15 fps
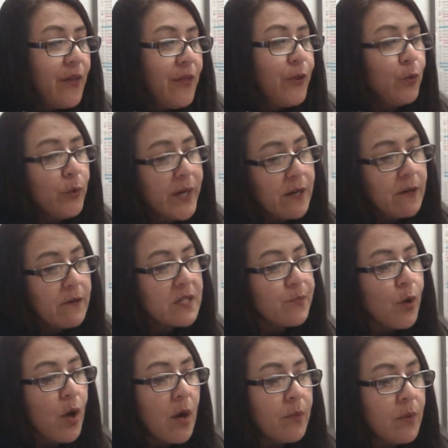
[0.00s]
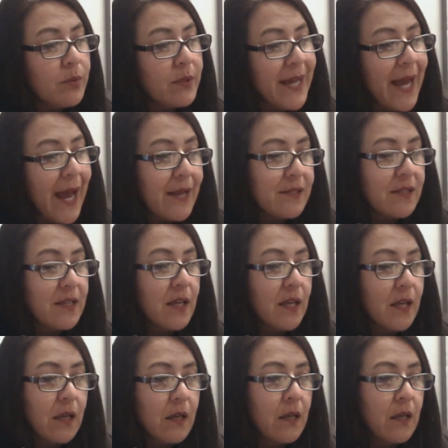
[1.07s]
The reader is probably
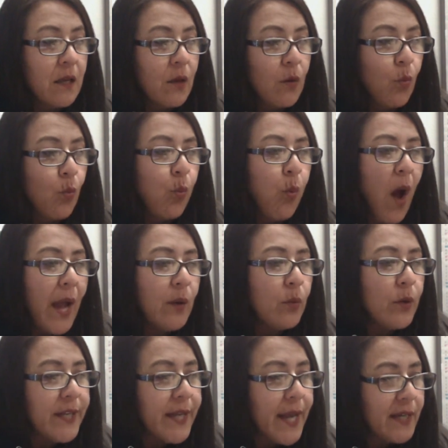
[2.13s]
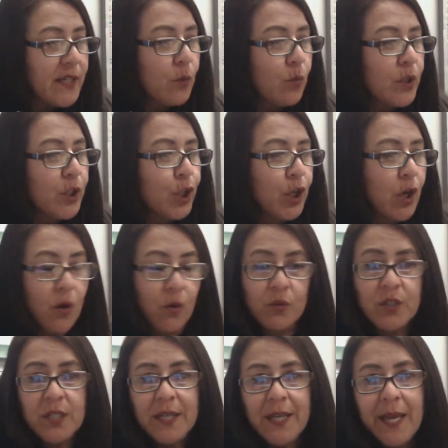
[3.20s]
asking, why would anyone go
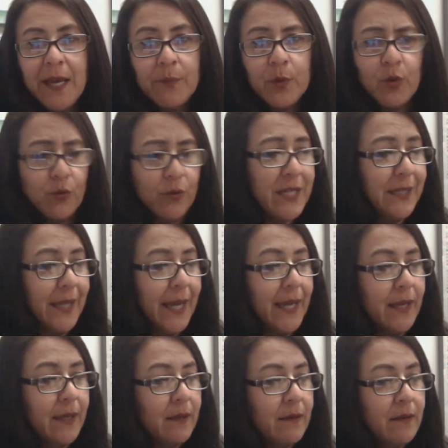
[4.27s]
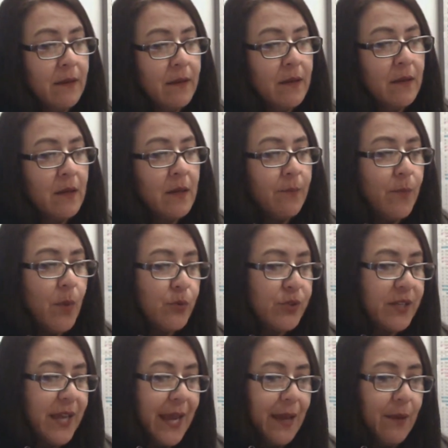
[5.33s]
to Camp Green Lake?
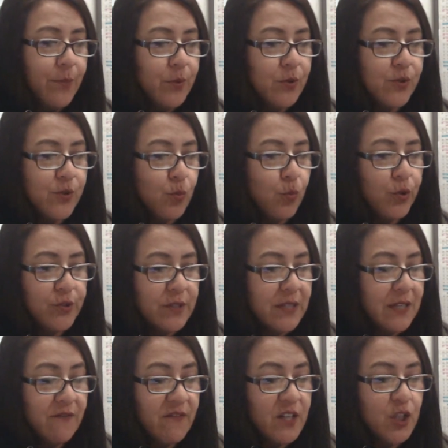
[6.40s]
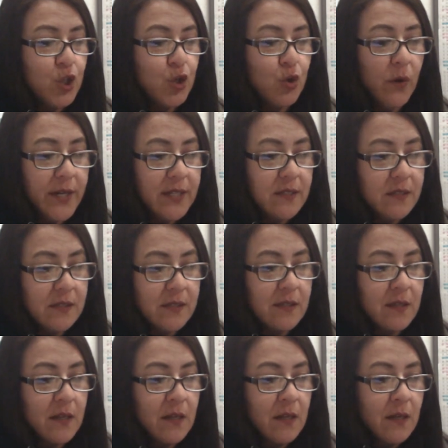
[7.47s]
Most campers weren't given a choice.
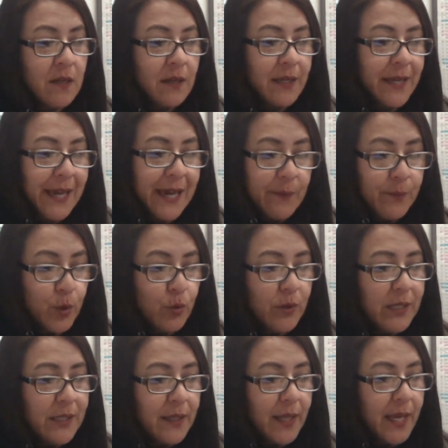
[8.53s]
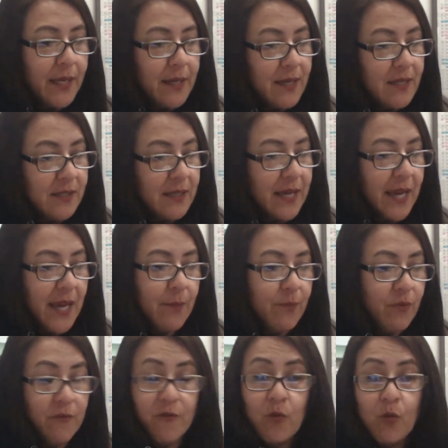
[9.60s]
Camp Green Lake is a
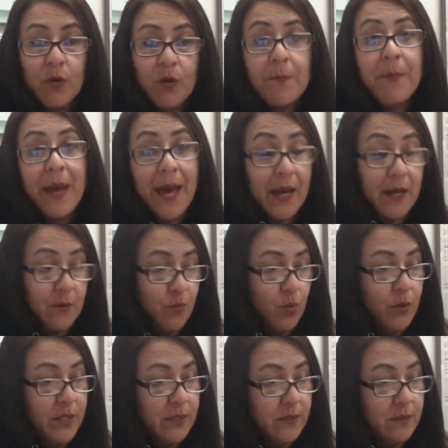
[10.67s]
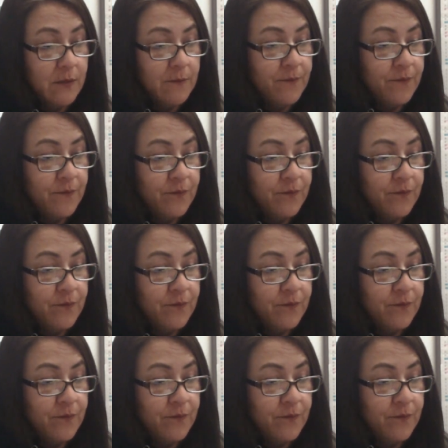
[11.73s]
camp for bad boys.